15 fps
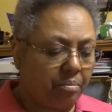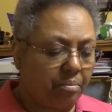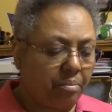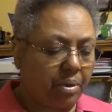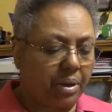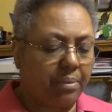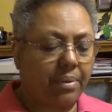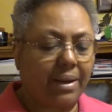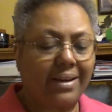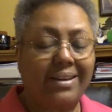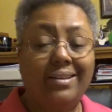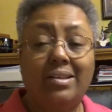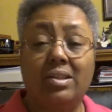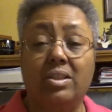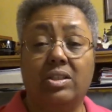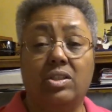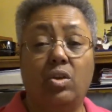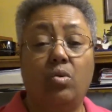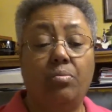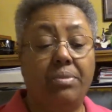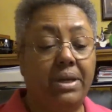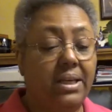but I'm not into
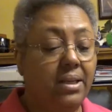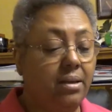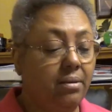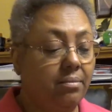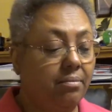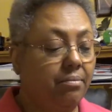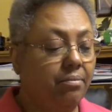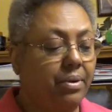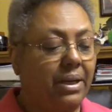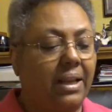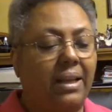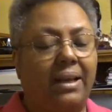snowmen. But